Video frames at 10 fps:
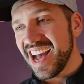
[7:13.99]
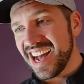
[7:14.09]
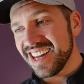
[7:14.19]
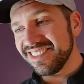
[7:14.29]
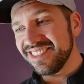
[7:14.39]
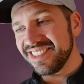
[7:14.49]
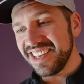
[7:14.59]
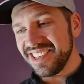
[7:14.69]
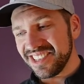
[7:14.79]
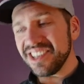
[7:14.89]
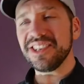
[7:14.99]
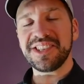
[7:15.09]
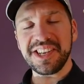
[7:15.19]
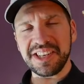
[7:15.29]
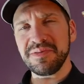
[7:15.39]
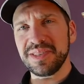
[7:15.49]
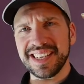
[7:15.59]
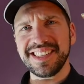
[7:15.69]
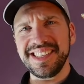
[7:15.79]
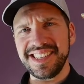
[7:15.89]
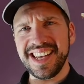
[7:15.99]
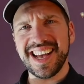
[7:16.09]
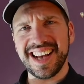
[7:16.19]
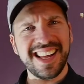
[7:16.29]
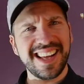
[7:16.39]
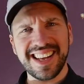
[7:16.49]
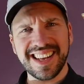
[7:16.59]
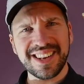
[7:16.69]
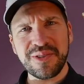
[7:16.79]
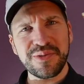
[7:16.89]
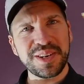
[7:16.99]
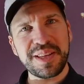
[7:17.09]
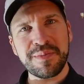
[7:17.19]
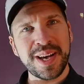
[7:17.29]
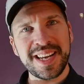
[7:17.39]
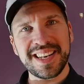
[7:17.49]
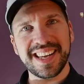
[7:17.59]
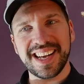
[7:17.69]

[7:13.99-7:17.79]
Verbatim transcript: And in certain circumstances, yeah, I, I don't really mind it.